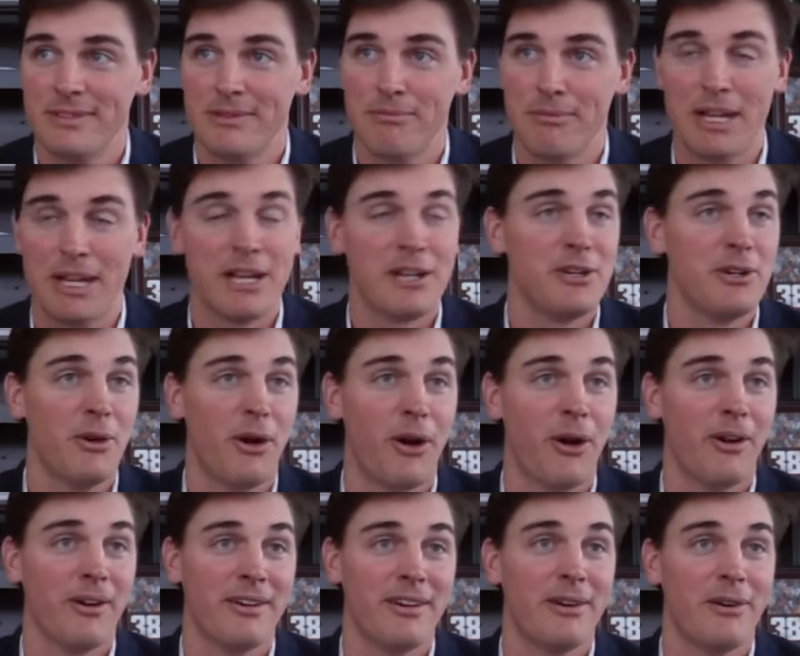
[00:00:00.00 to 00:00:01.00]
man, you
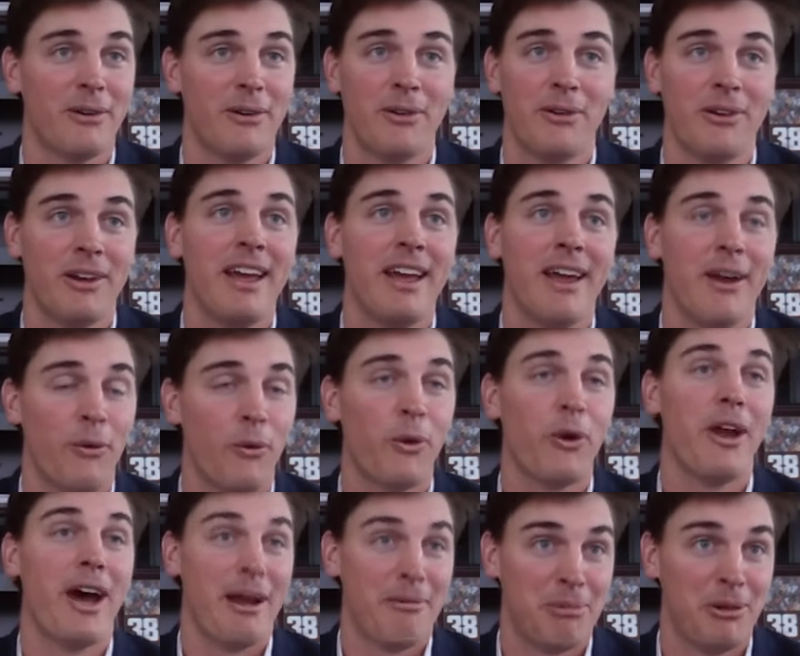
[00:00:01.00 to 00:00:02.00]
aren't.
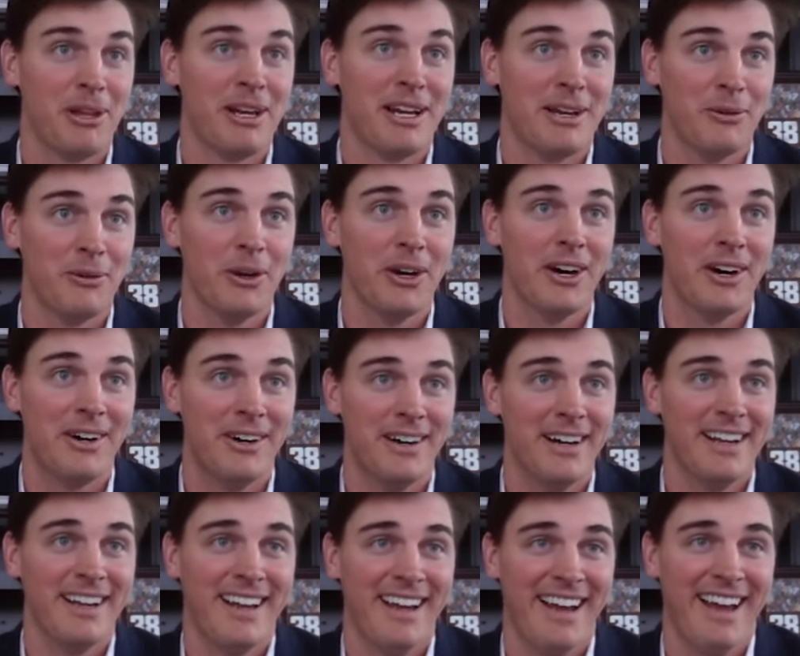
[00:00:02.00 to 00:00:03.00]
We're not playing well.
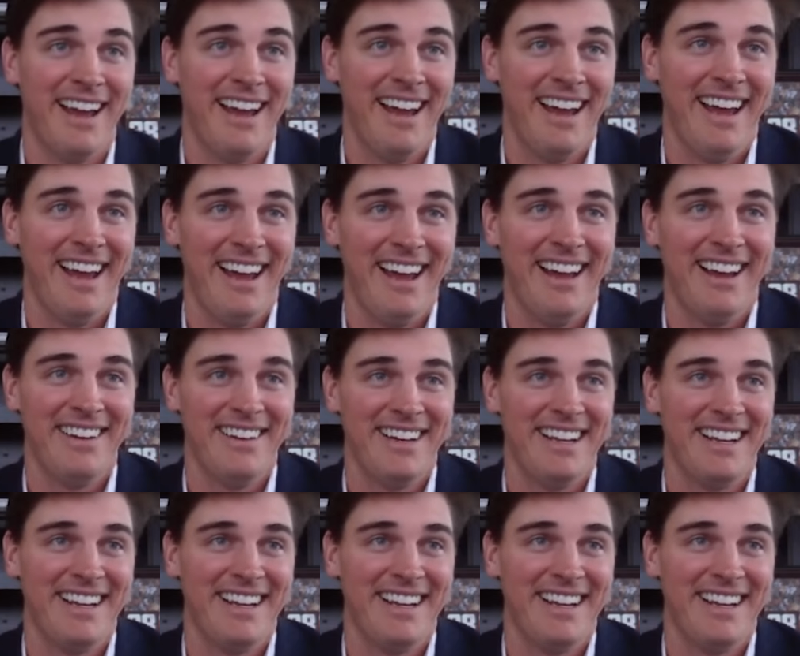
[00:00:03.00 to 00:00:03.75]
do you think we could?